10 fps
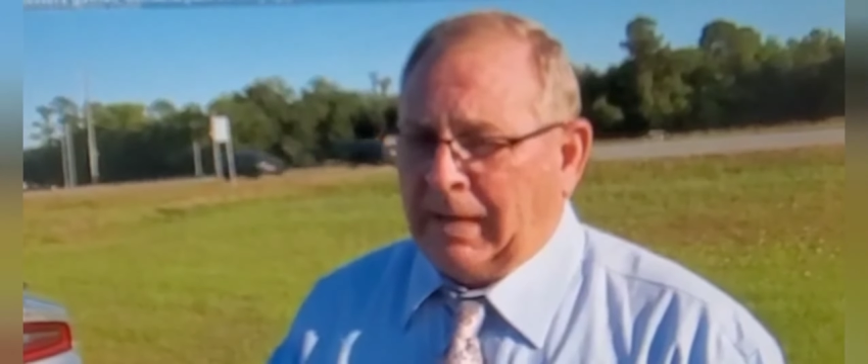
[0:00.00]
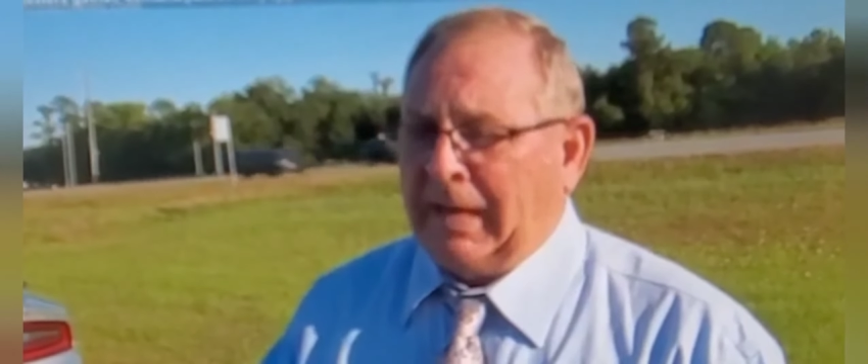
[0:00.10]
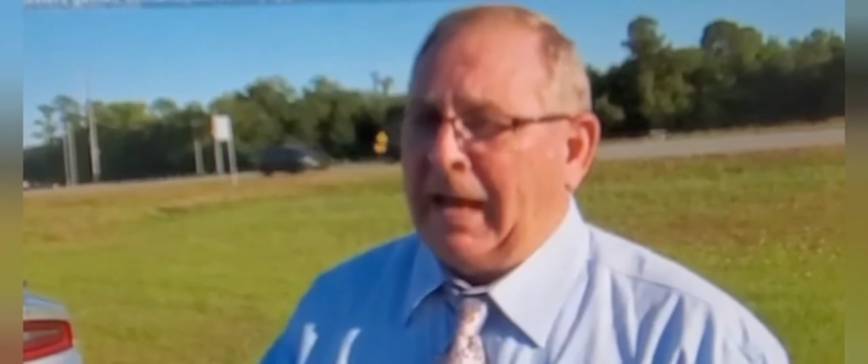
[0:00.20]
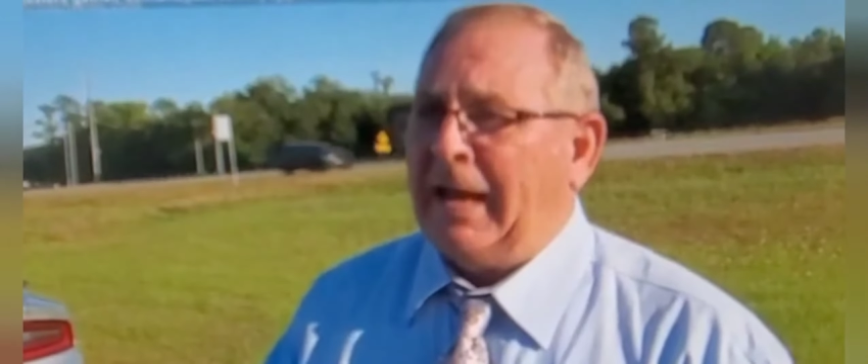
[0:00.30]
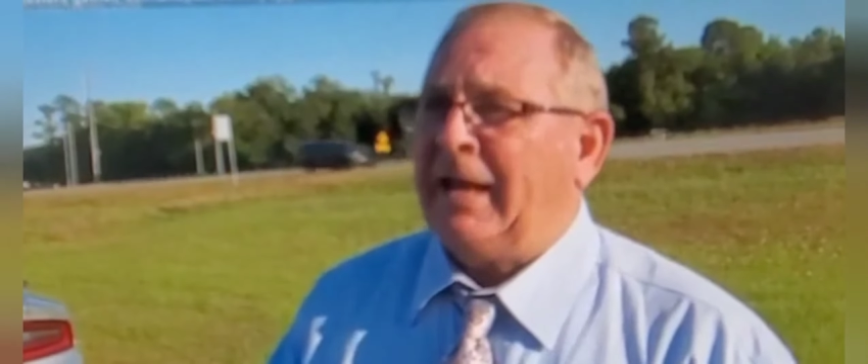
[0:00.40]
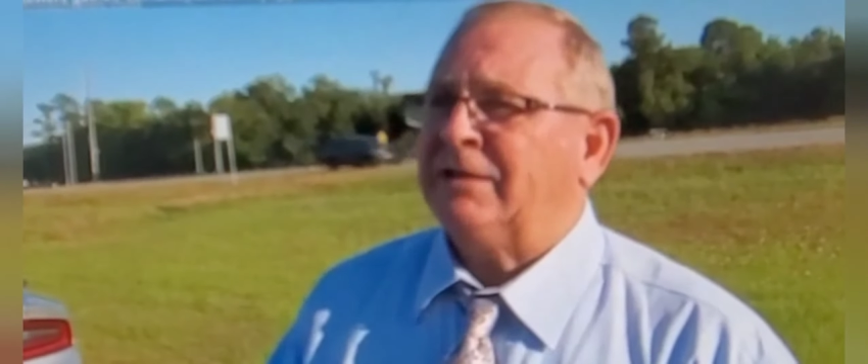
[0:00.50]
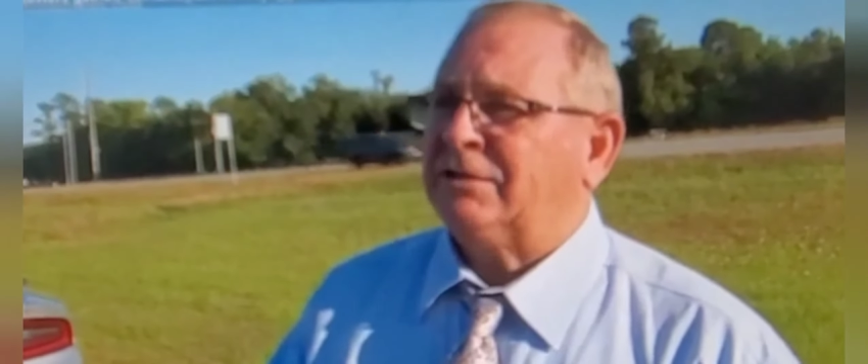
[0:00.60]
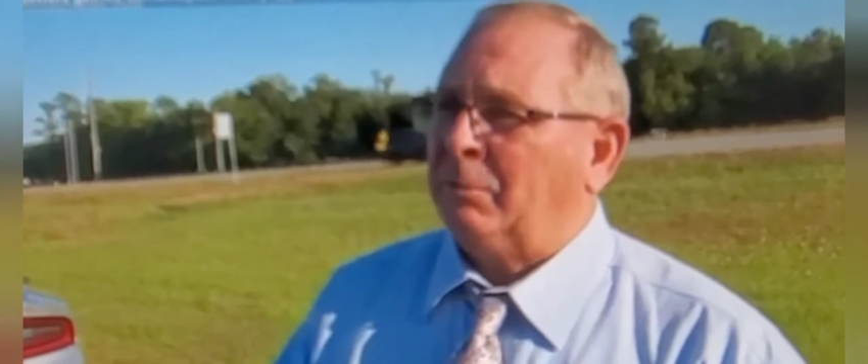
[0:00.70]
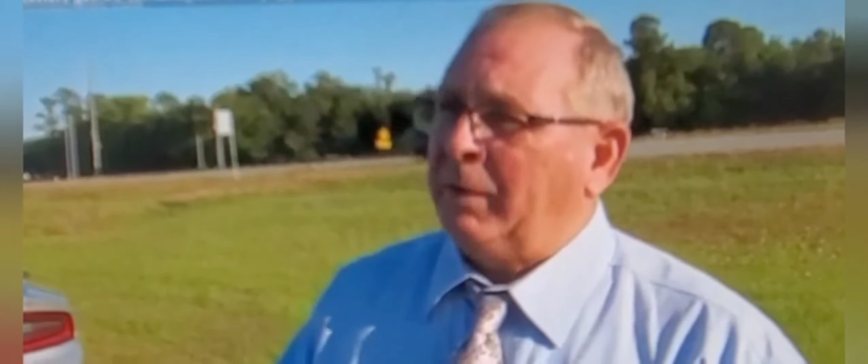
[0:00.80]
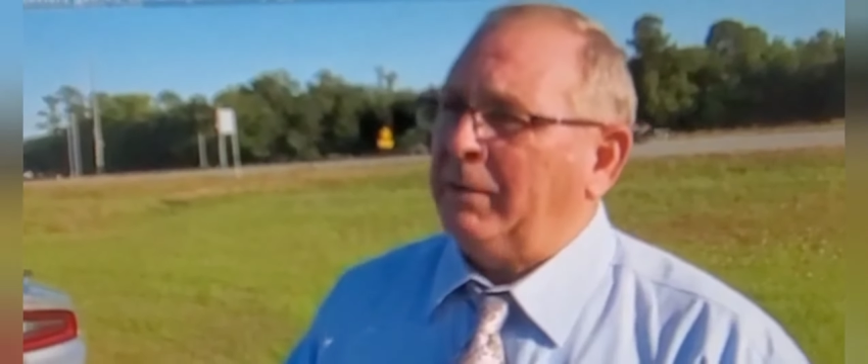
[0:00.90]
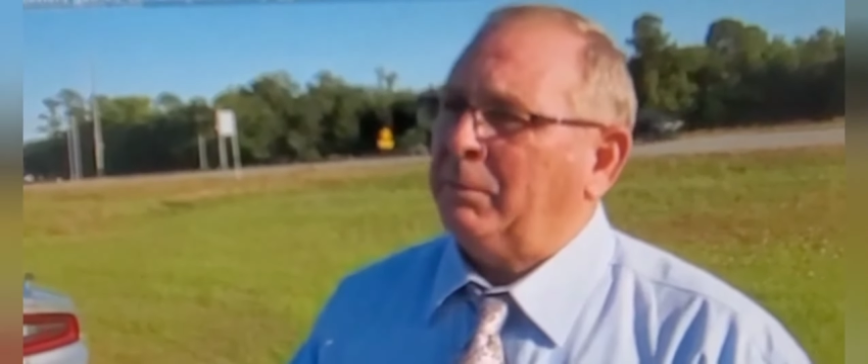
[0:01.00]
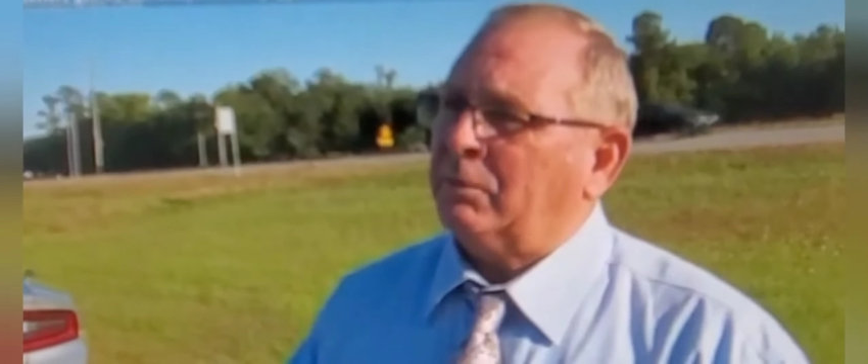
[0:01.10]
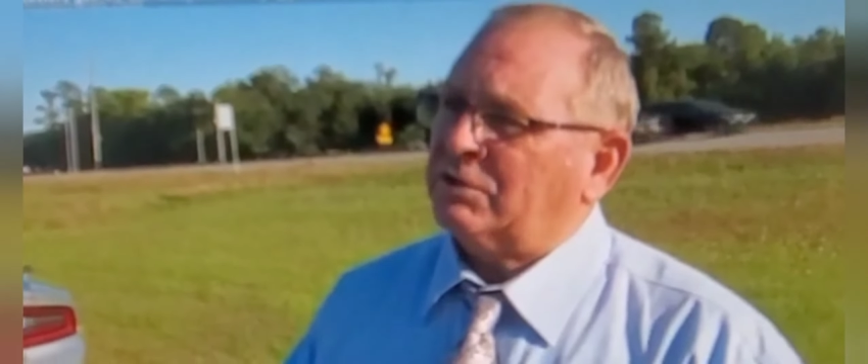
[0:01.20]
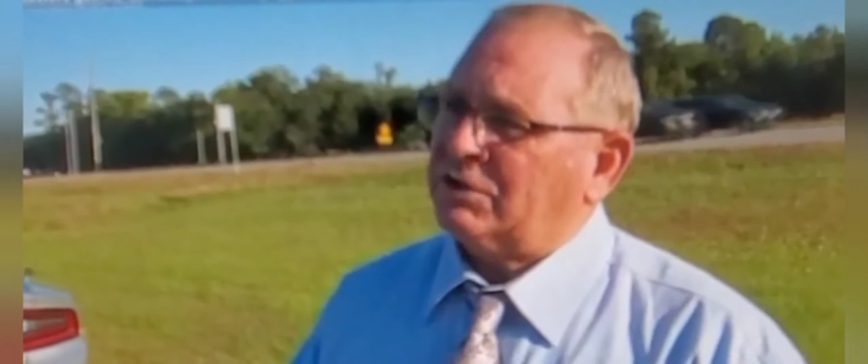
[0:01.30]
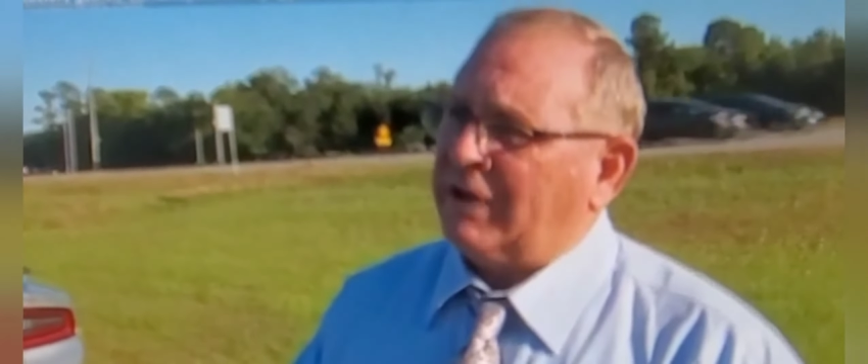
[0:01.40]
And I ask the
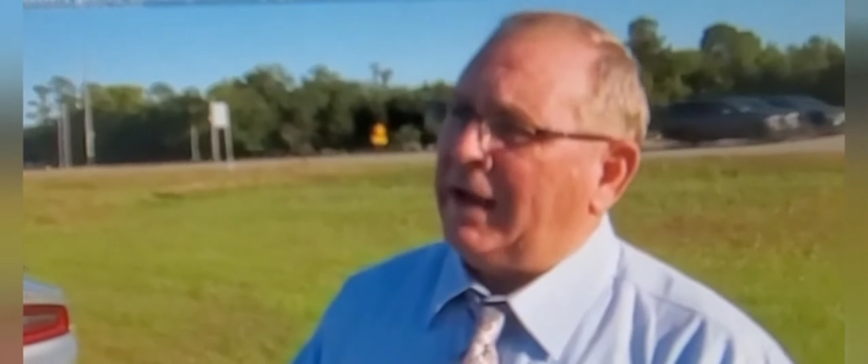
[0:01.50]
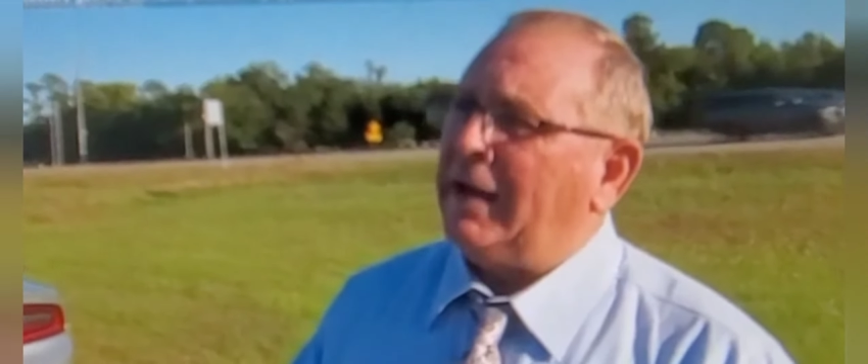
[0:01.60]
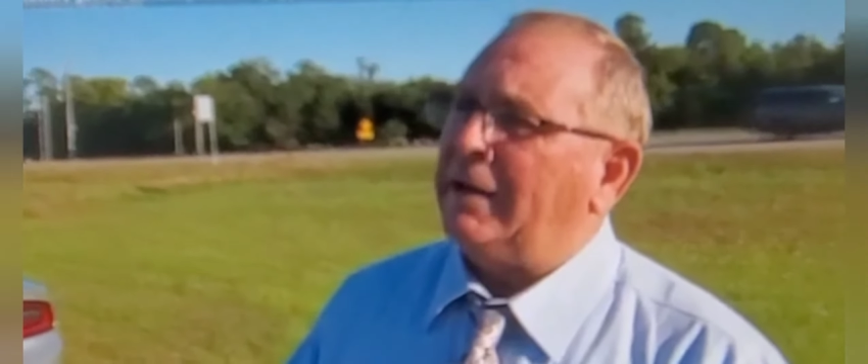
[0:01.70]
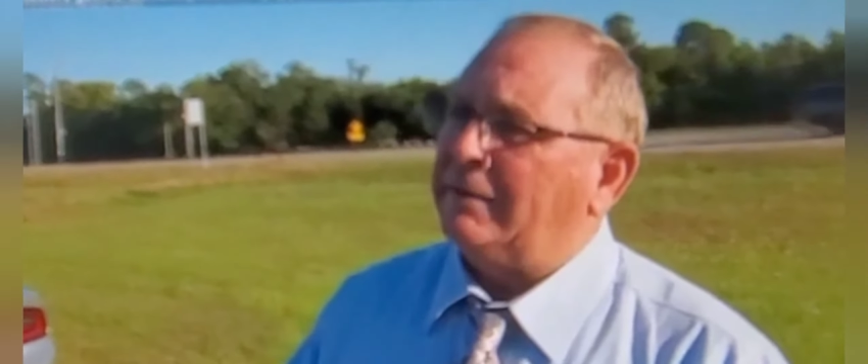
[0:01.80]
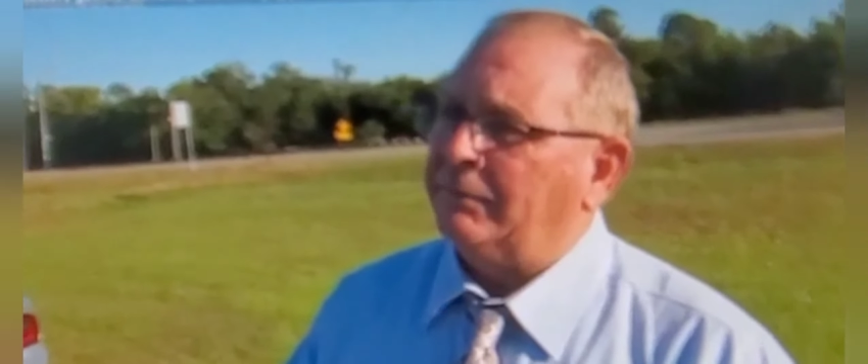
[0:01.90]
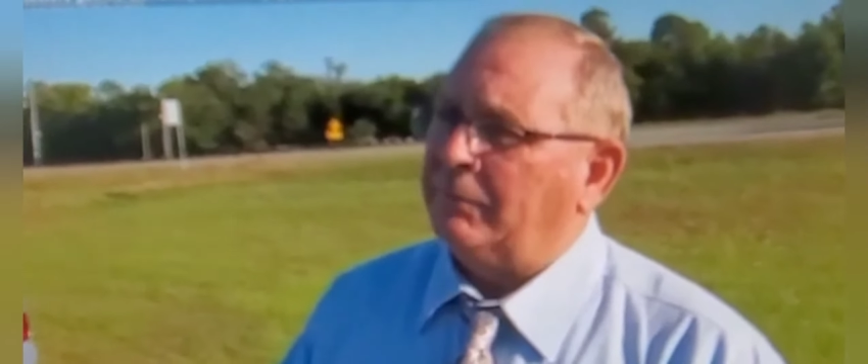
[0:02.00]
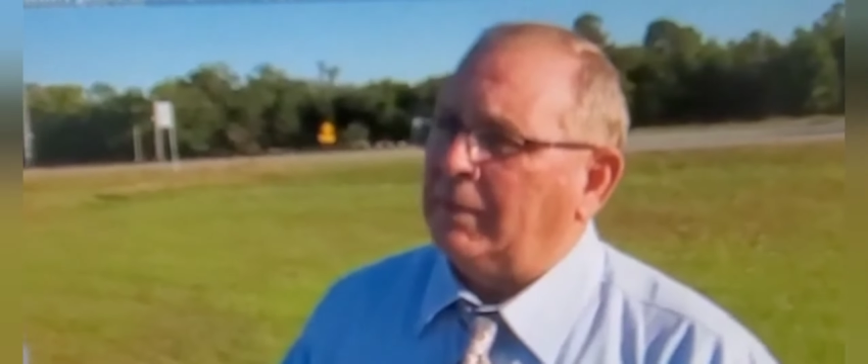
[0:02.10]
people to stand